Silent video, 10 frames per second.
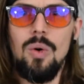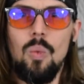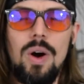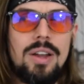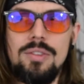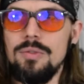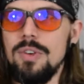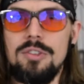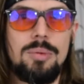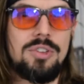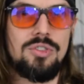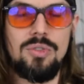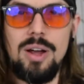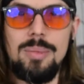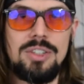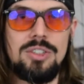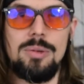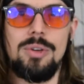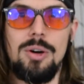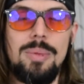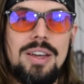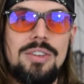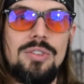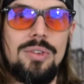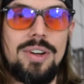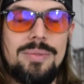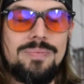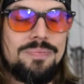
why doesn't Facebook just try and make CBO mandatory?